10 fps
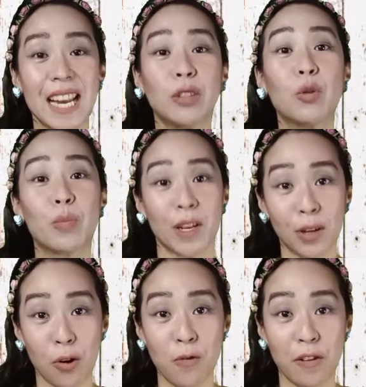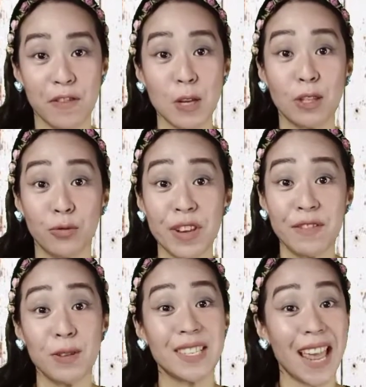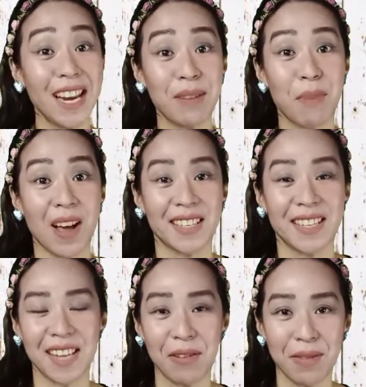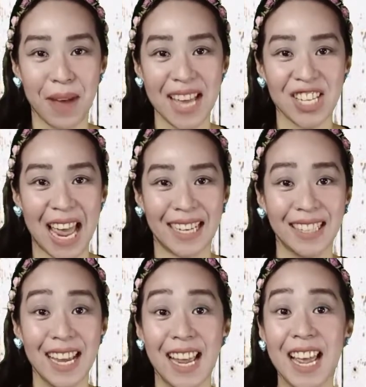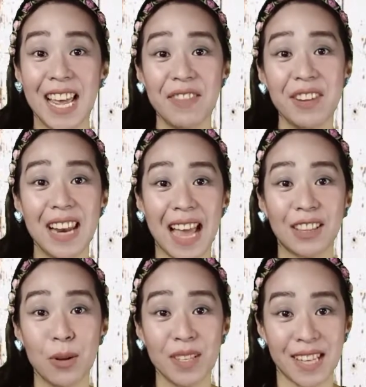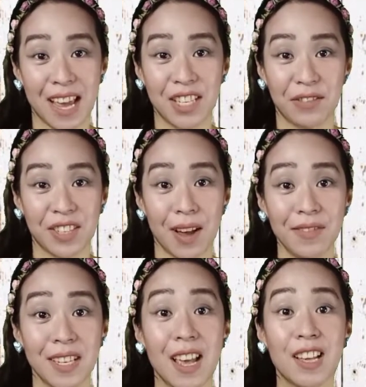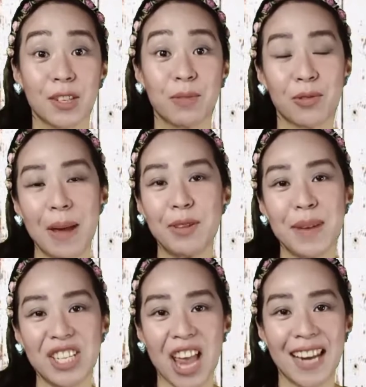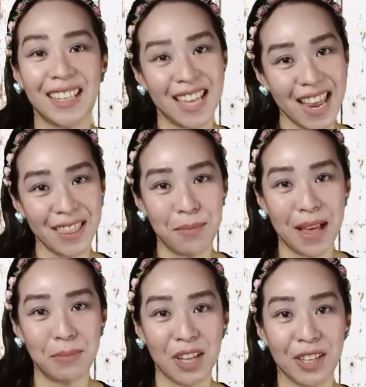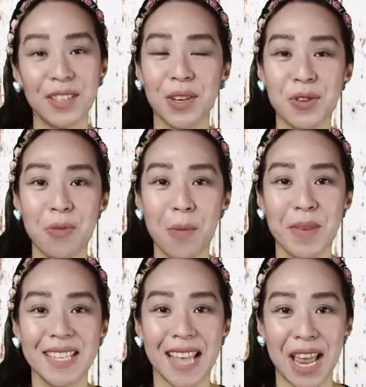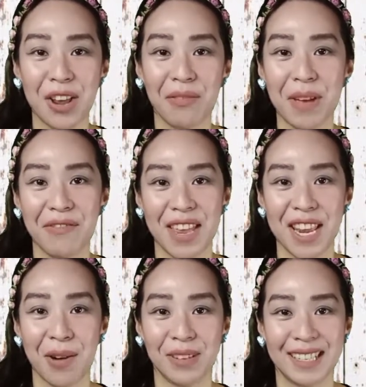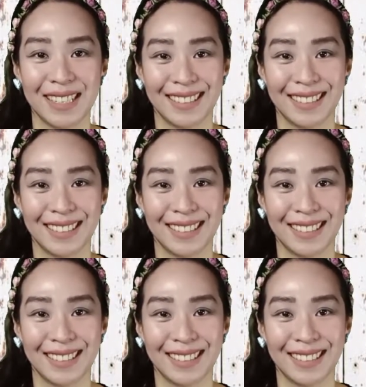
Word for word: and I do product overviews, reviews, and unboxings here on my channel. And if you'd like those kinds of stuffs, subscribe to my channel and hit the bell button so you won't miss any of my videos.